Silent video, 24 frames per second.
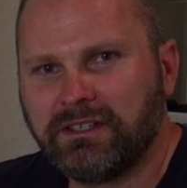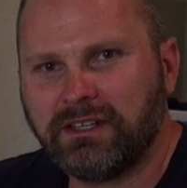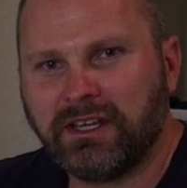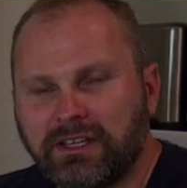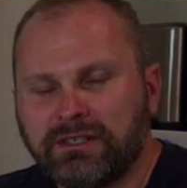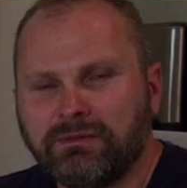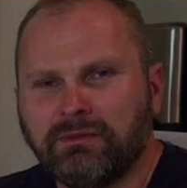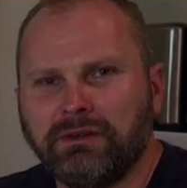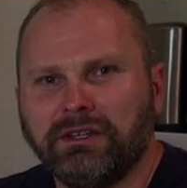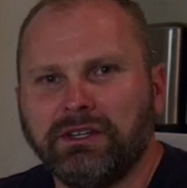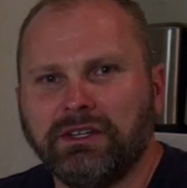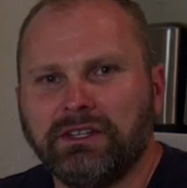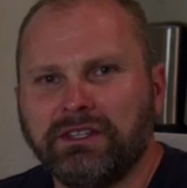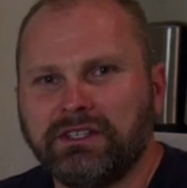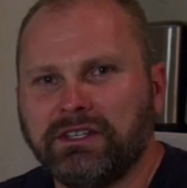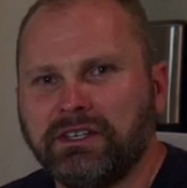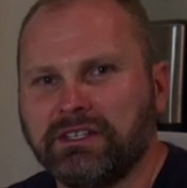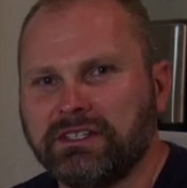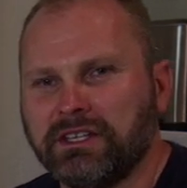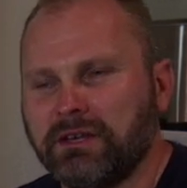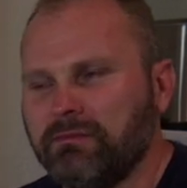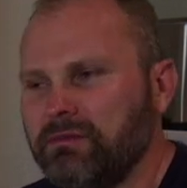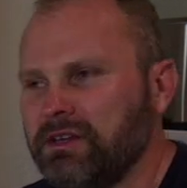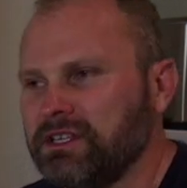That's one of the
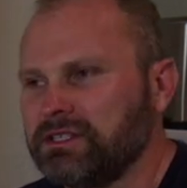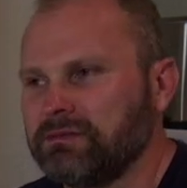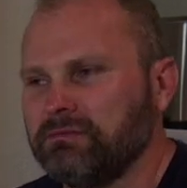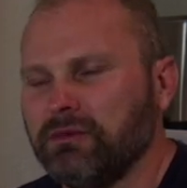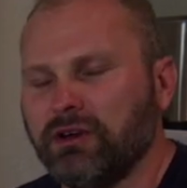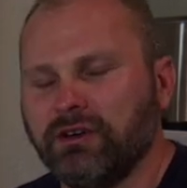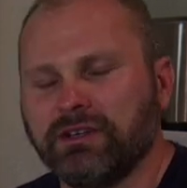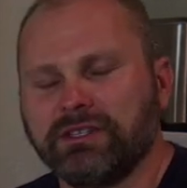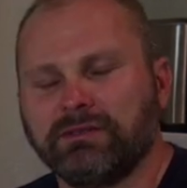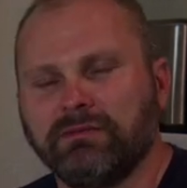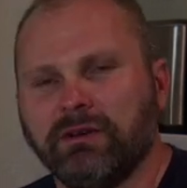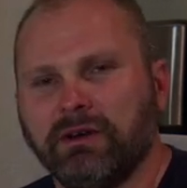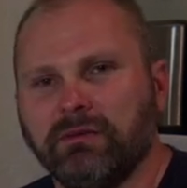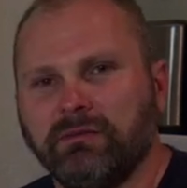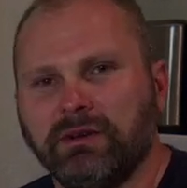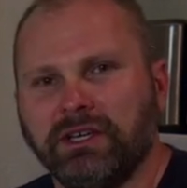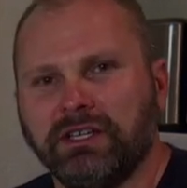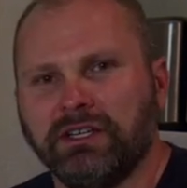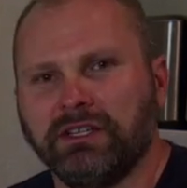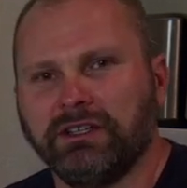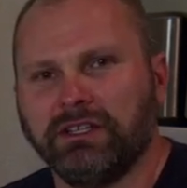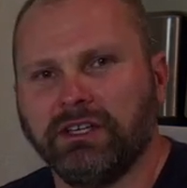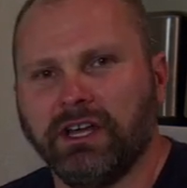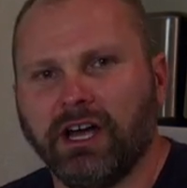things I miss most about
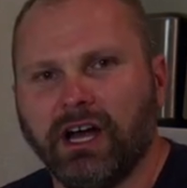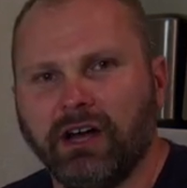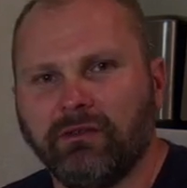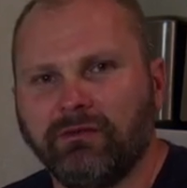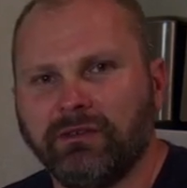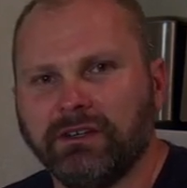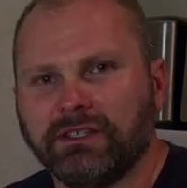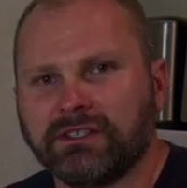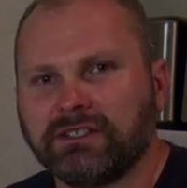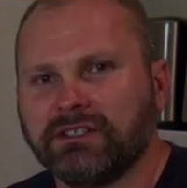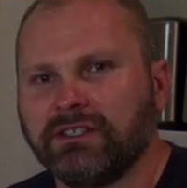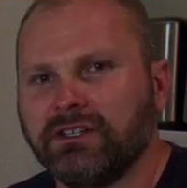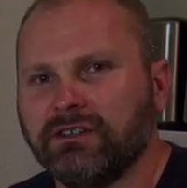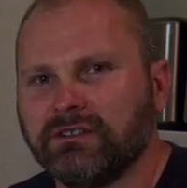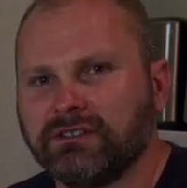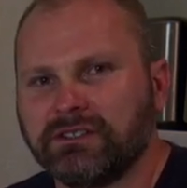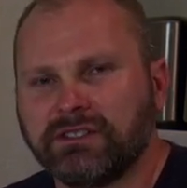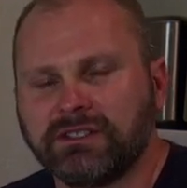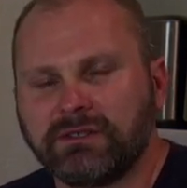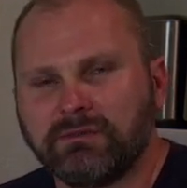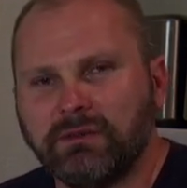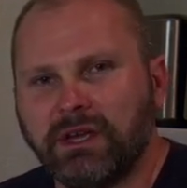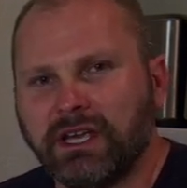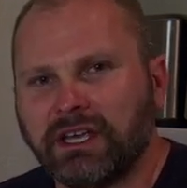being in the office, is
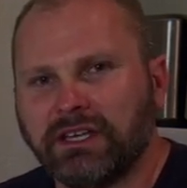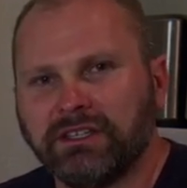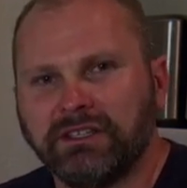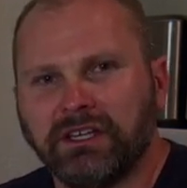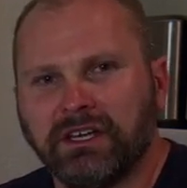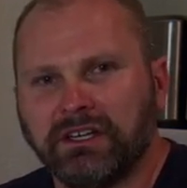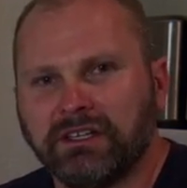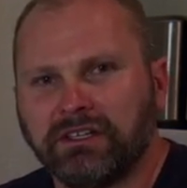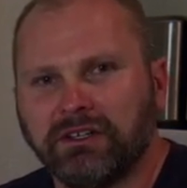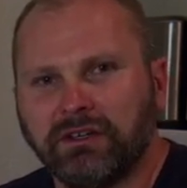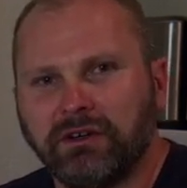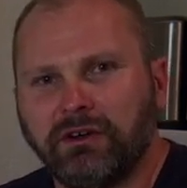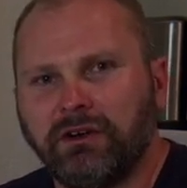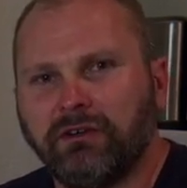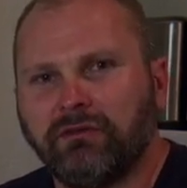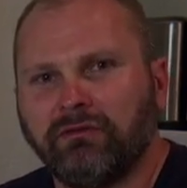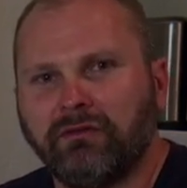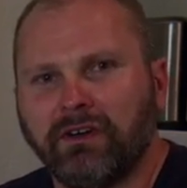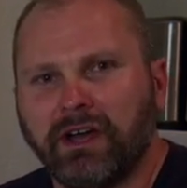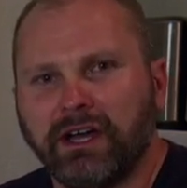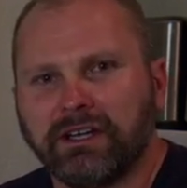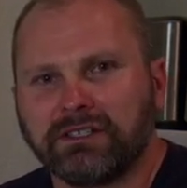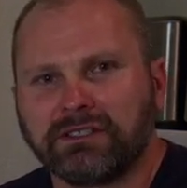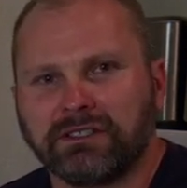just making that good
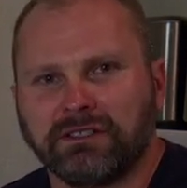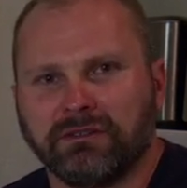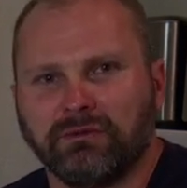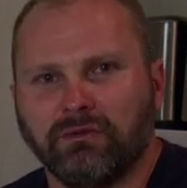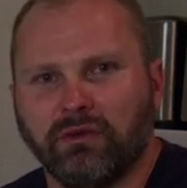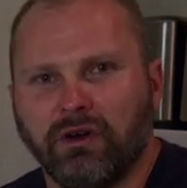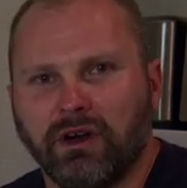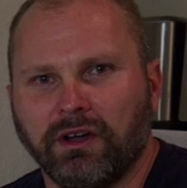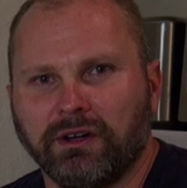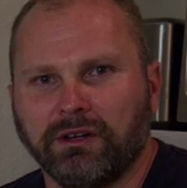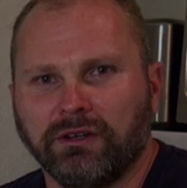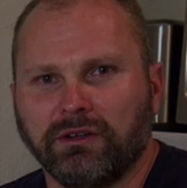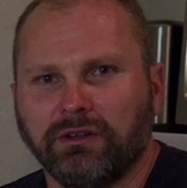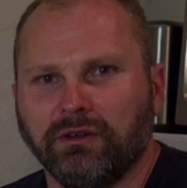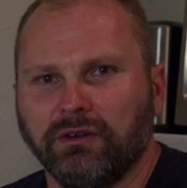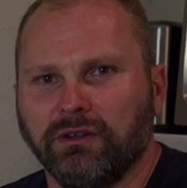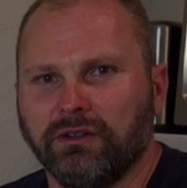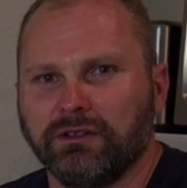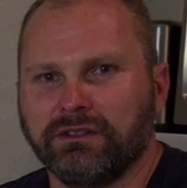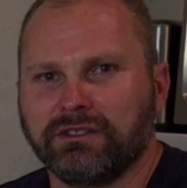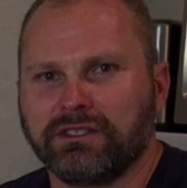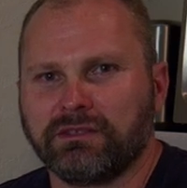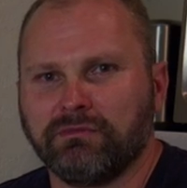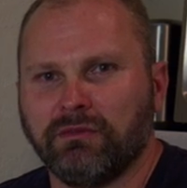old-fashioned water
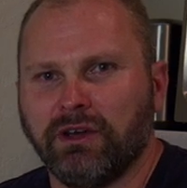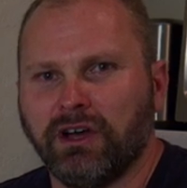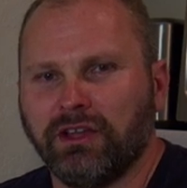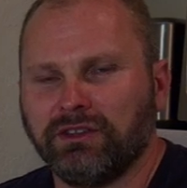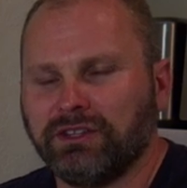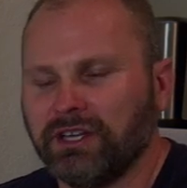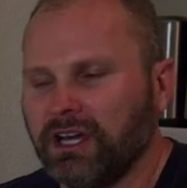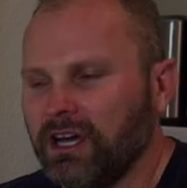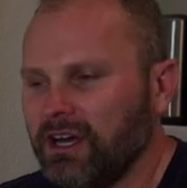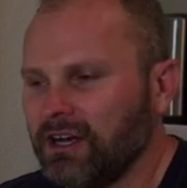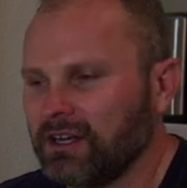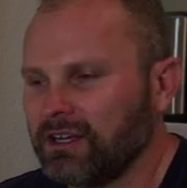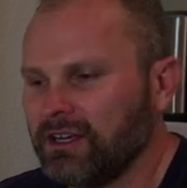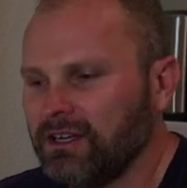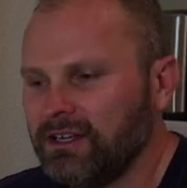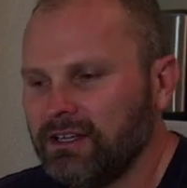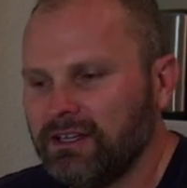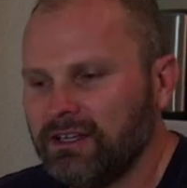cooler small talk.